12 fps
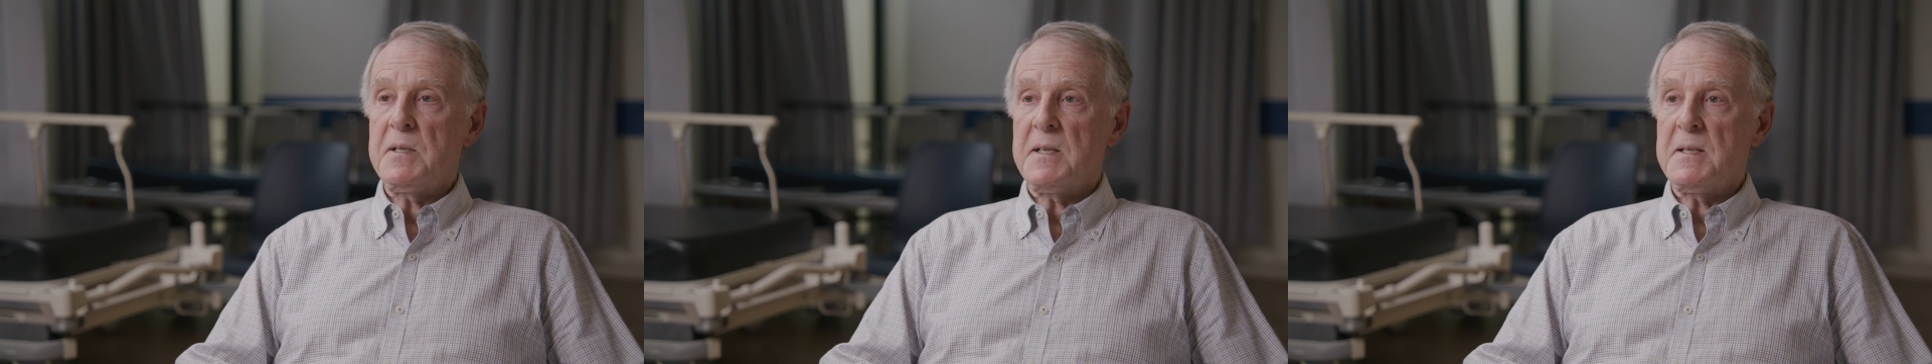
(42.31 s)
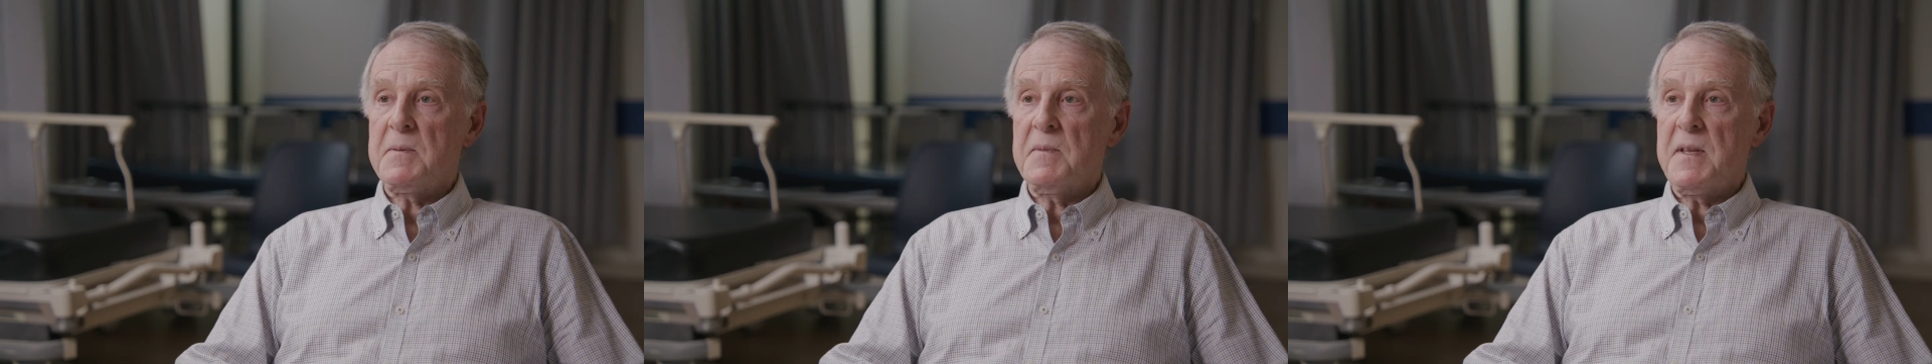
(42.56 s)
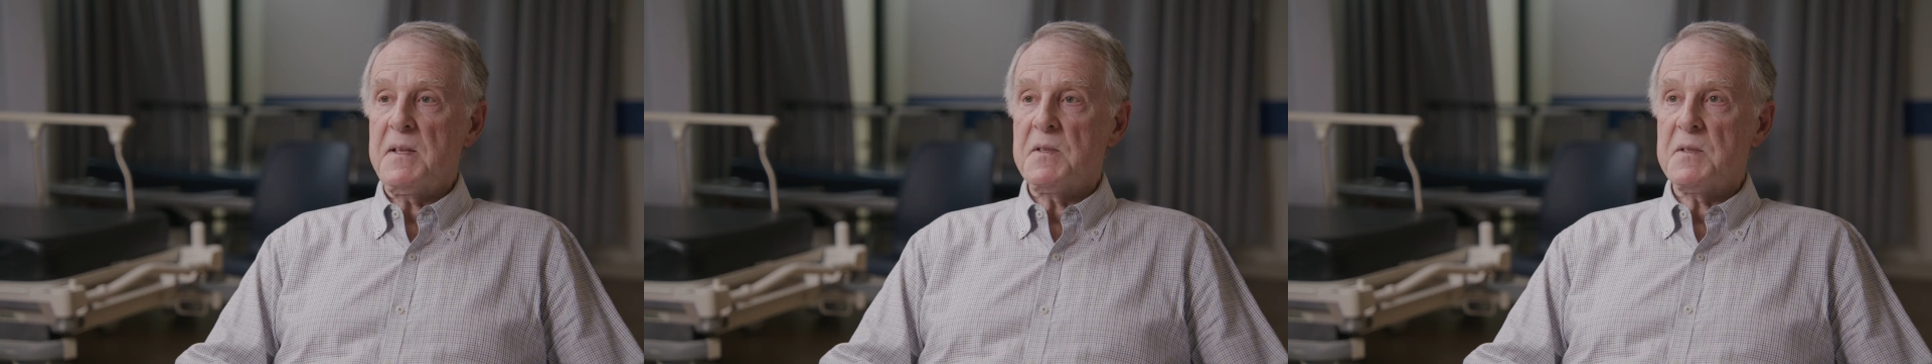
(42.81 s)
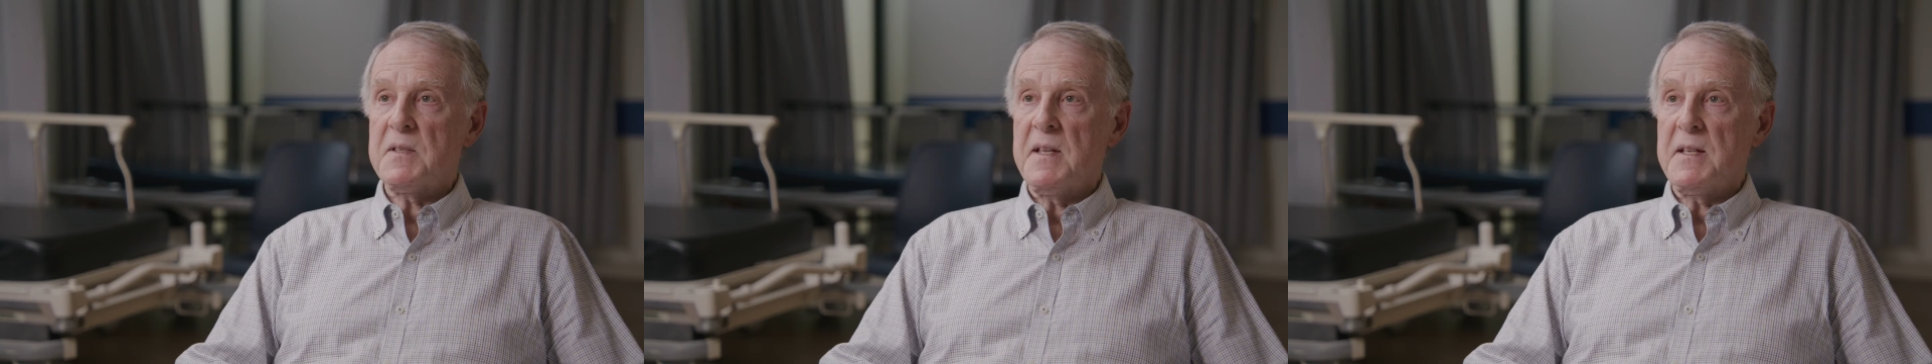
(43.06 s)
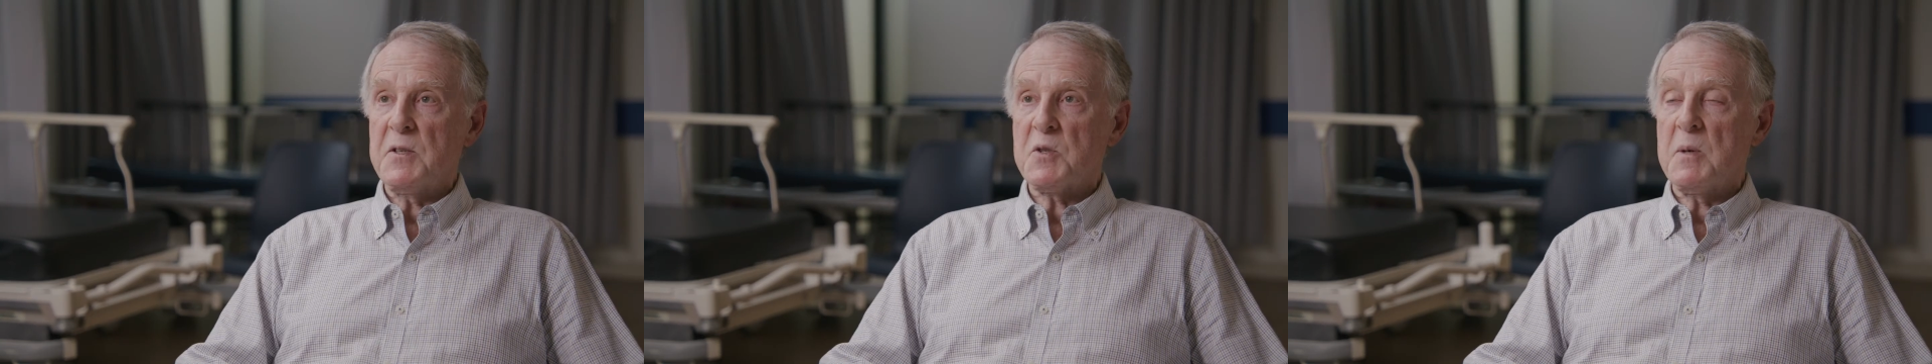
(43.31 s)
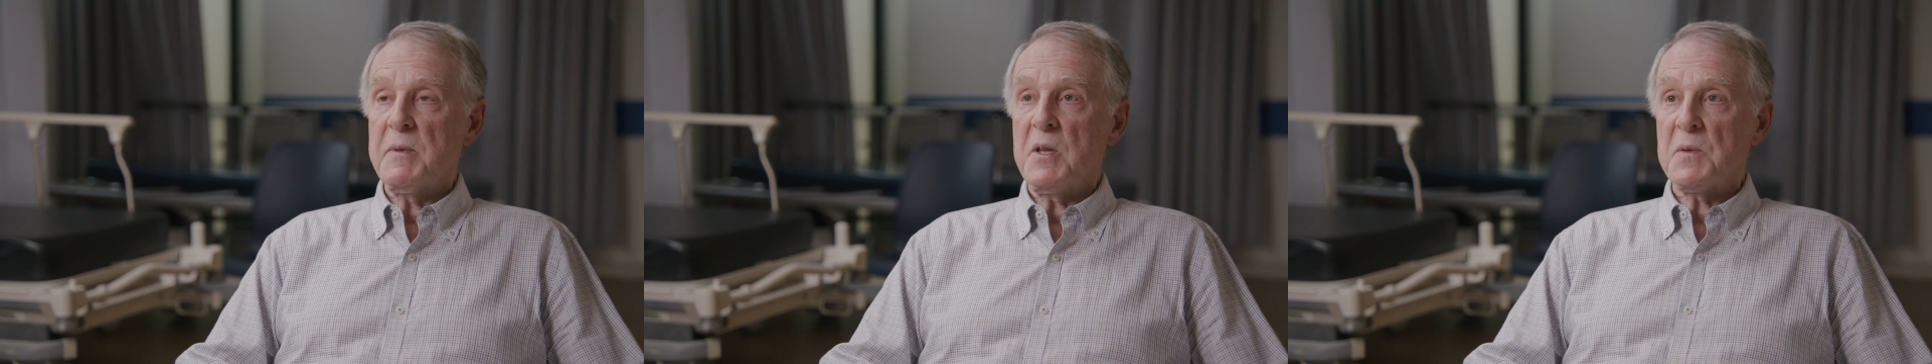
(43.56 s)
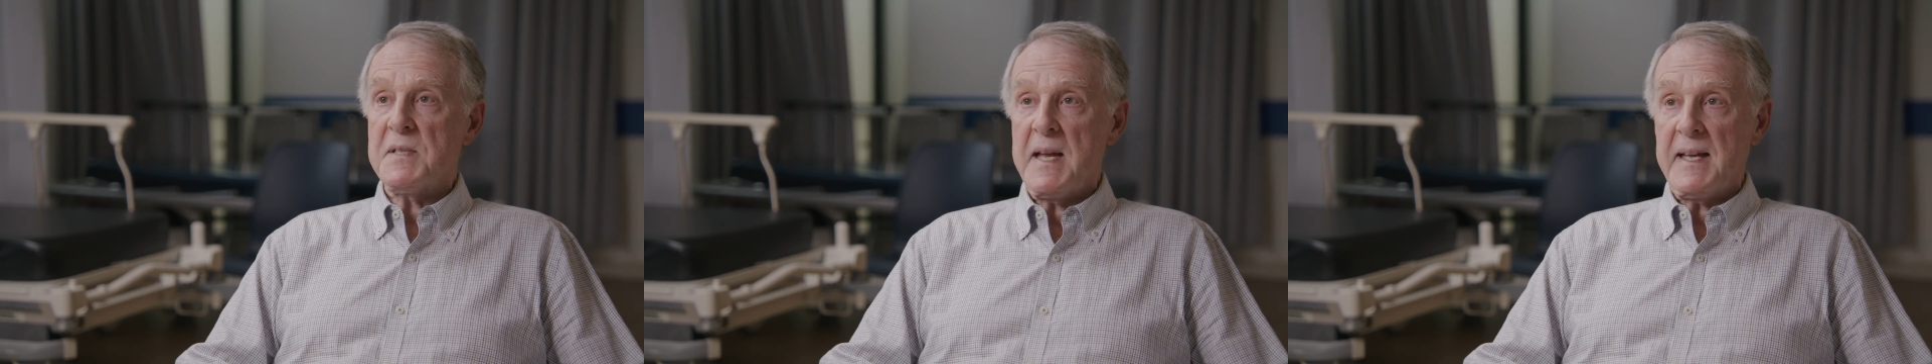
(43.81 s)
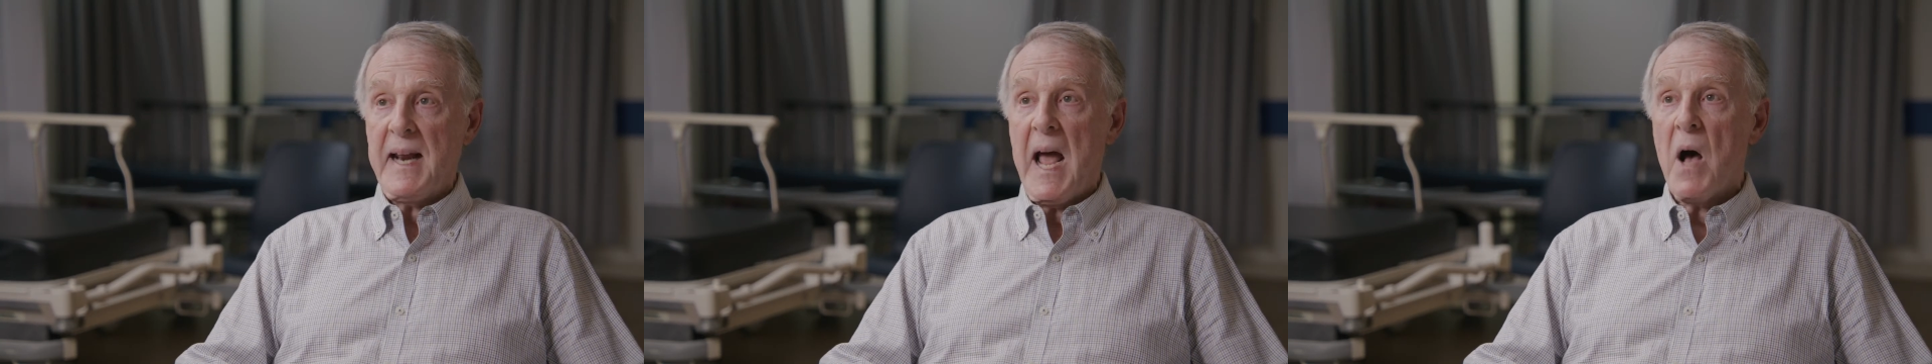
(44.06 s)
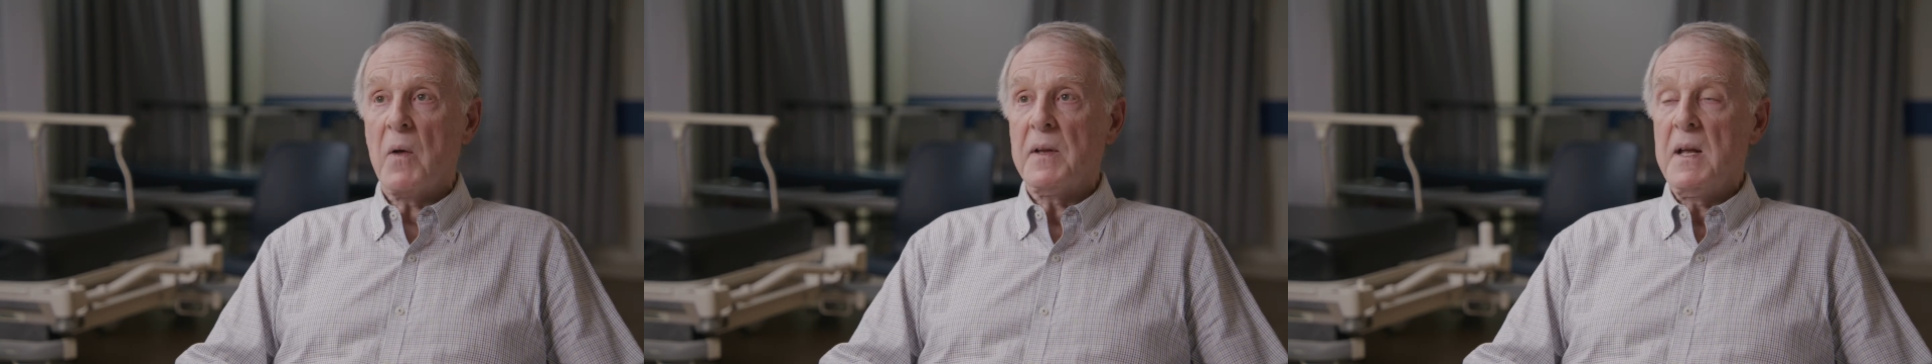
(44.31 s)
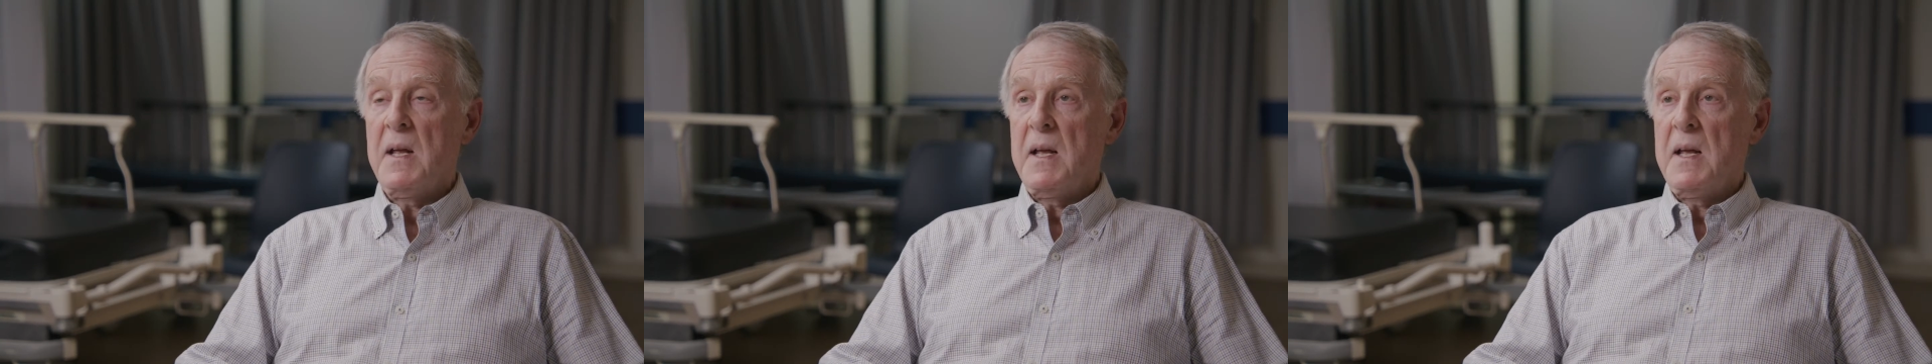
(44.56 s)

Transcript: they determined they'll take it out